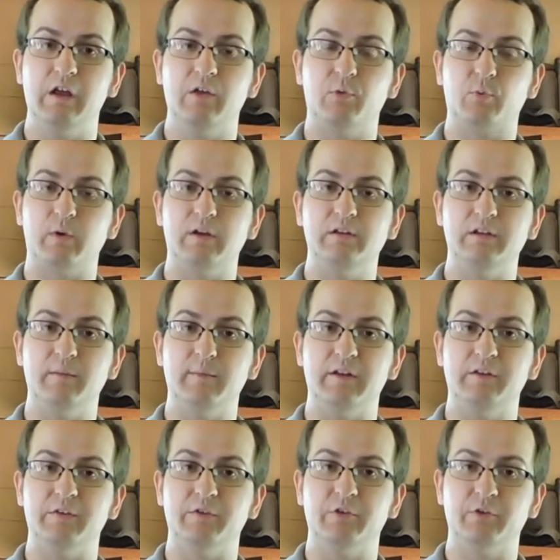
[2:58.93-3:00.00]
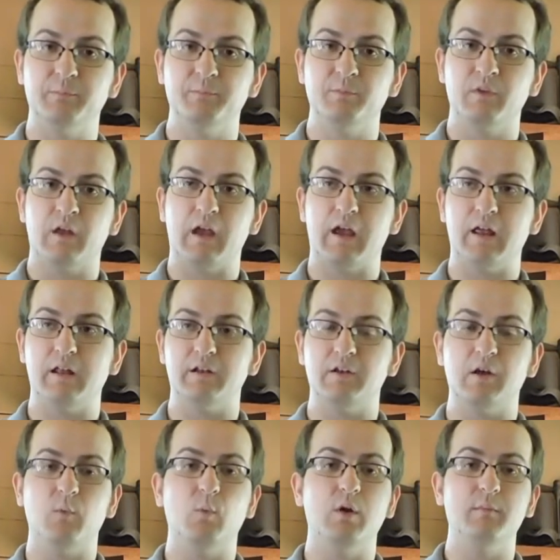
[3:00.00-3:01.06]
3 lemons, and
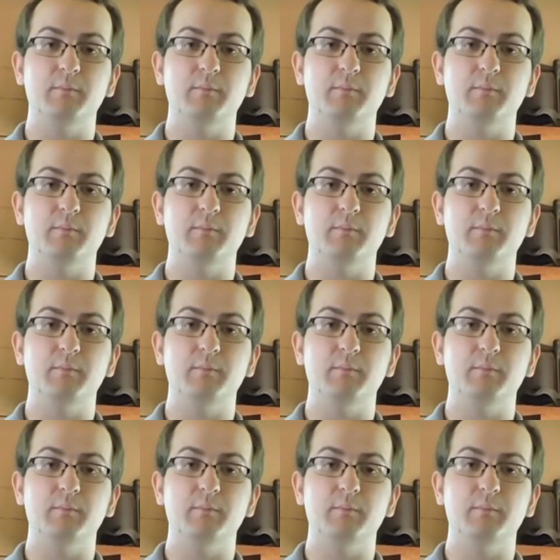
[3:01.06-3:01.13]
1